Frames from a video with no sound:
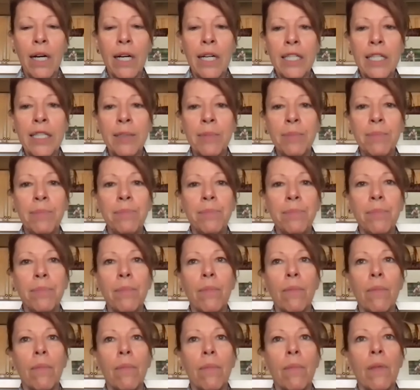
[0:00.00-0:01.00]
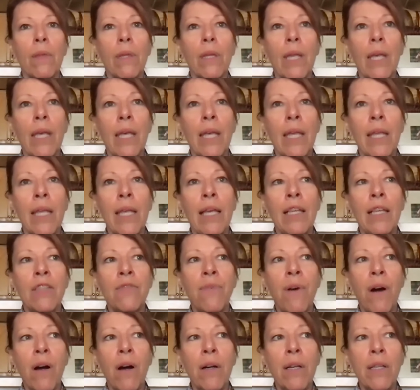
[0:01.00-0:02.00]

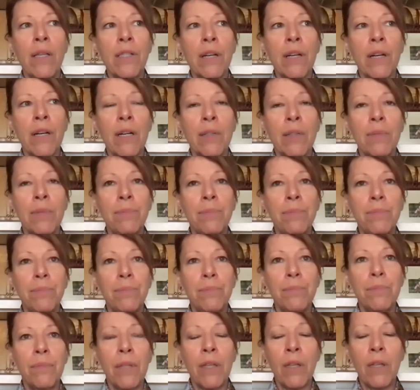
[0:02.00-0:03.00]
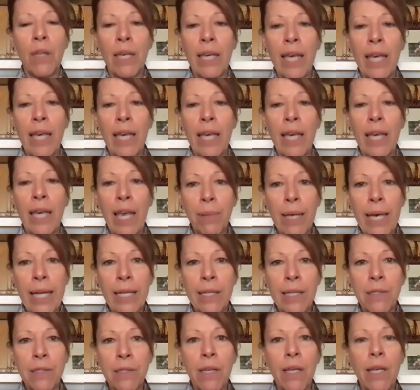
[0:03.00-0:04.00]
As far as the game
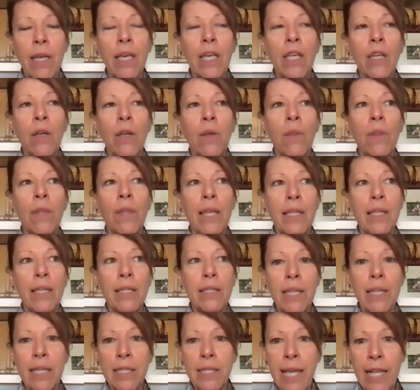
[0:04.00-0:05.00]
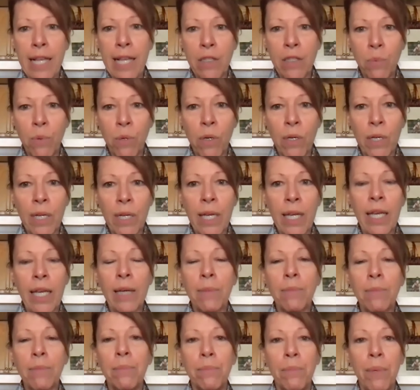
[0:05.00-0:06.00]
plan is, this ad's
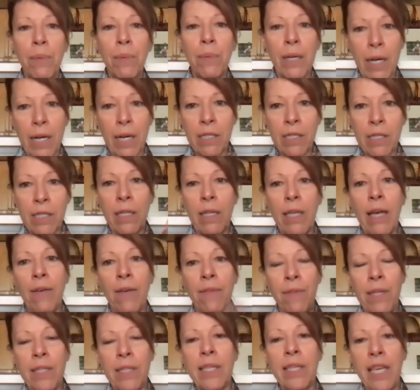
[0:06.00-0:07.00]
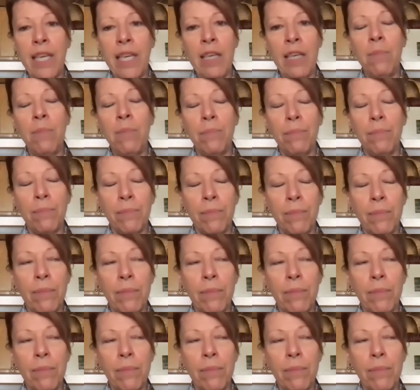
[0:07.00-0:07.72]
working because of this key